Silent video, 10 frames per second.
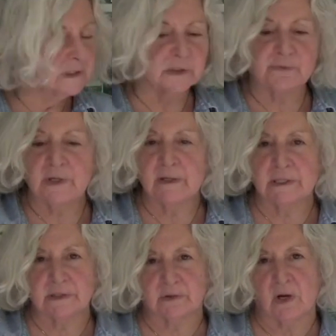it's
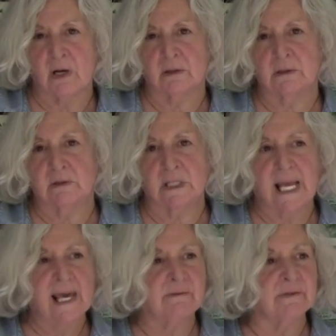very strong. You can
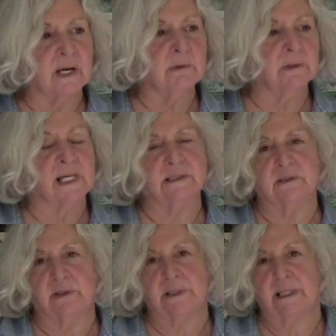add
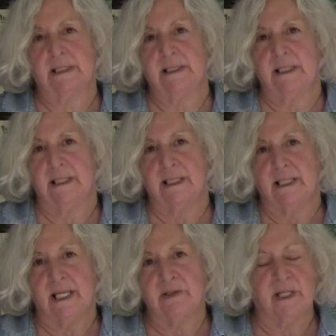fiberglass to it.
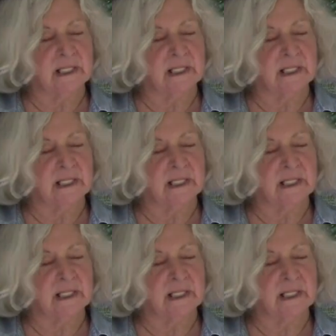And you